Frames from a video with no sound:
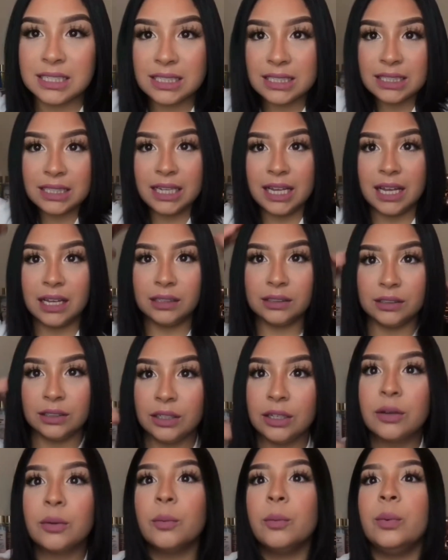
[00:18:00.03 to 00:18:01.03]
is the
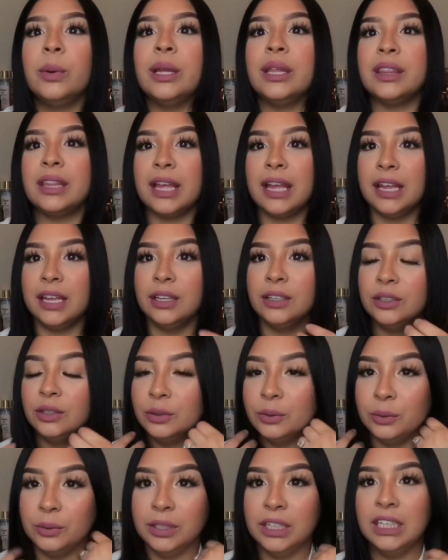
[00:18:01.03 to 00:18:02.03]
look with a
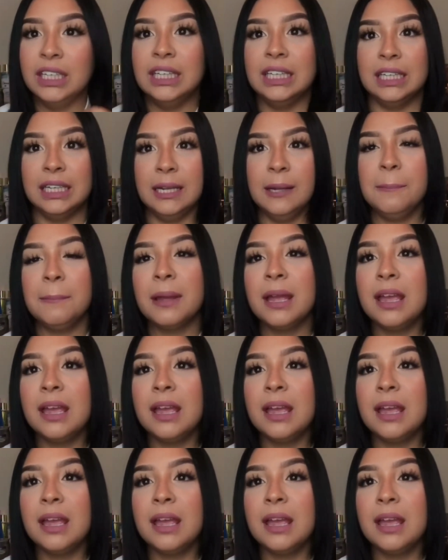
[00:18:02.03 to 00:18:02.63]
nude lip,